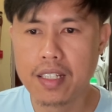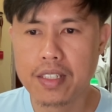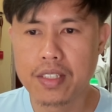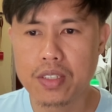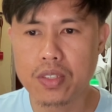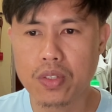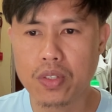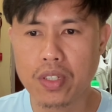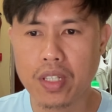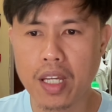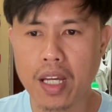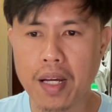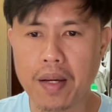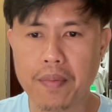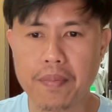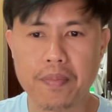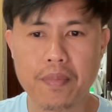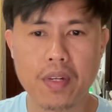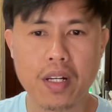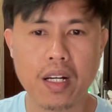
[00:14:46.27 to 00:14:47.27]
So yeah,
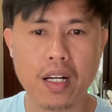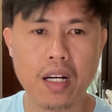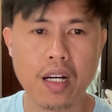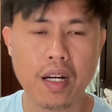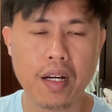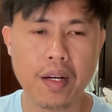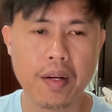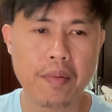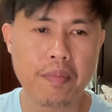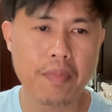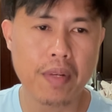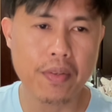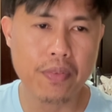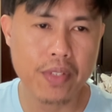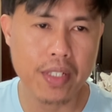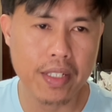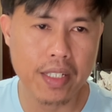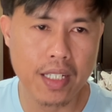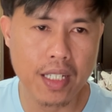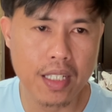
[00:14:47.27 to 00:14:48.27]
um,
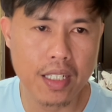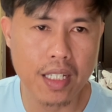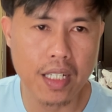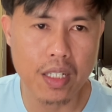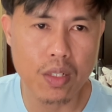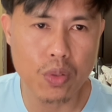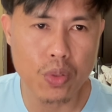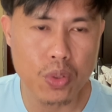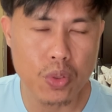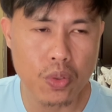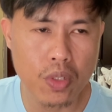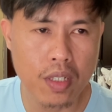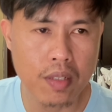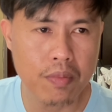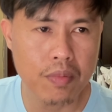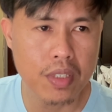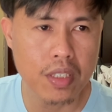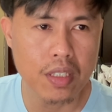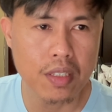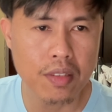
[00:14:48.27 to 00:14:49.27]
after that I also
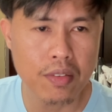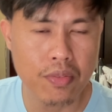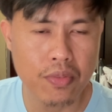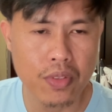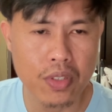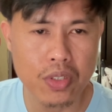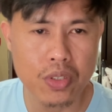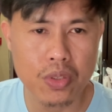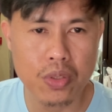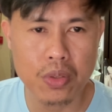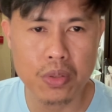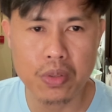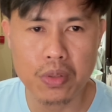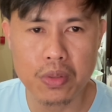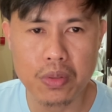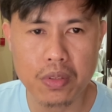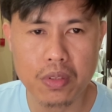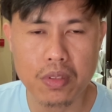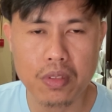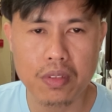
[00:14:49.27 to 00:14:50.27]
have the
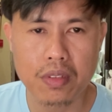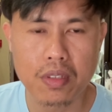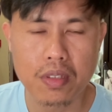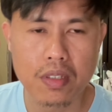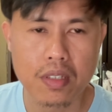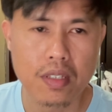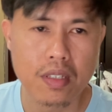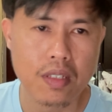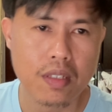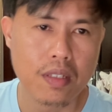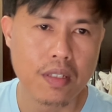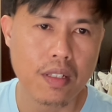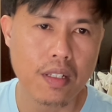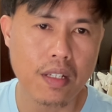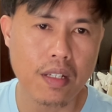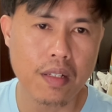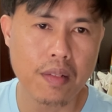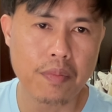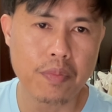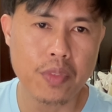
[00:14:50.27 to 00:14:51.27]
physio
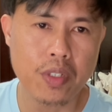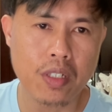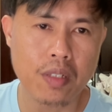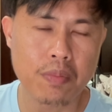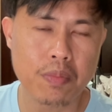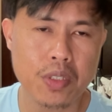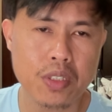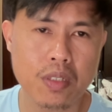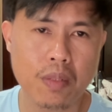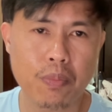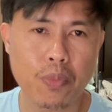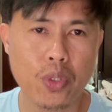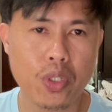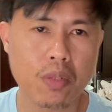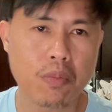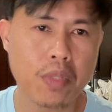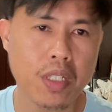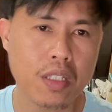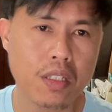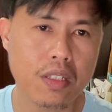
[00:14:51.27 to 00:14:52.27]
um, therapist
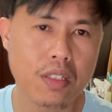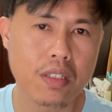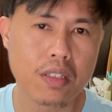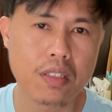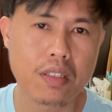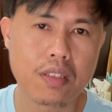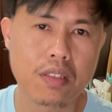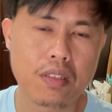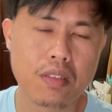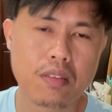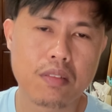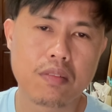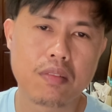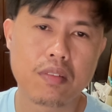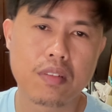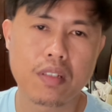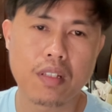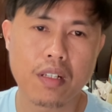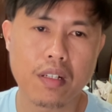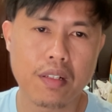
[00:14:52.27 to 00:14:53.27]
appointment
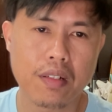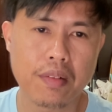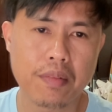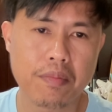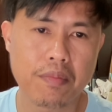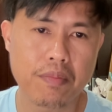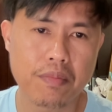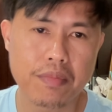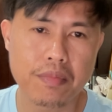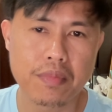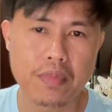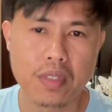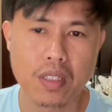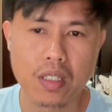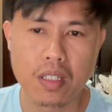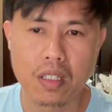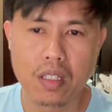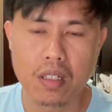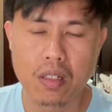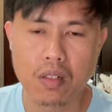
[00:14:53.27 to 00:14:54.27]
um,
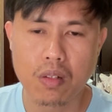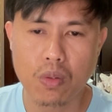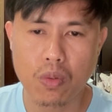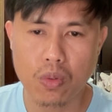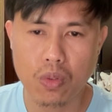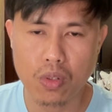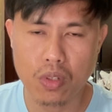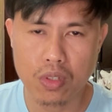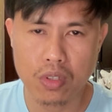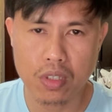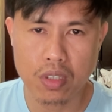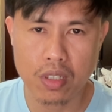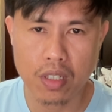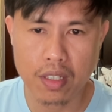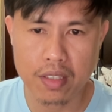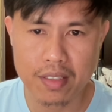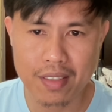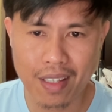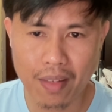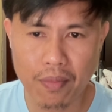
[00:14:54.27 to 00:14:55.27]
on
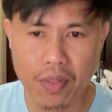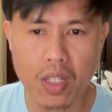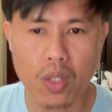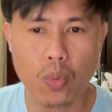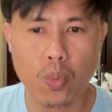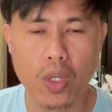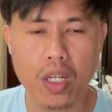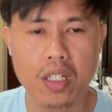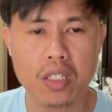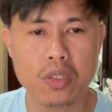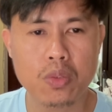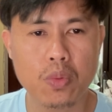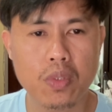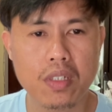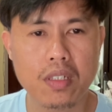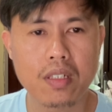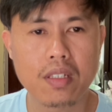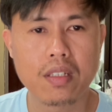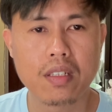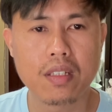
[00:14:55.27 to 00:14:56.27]
the seventh week as
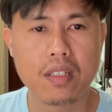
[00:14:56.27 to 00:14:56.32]
well.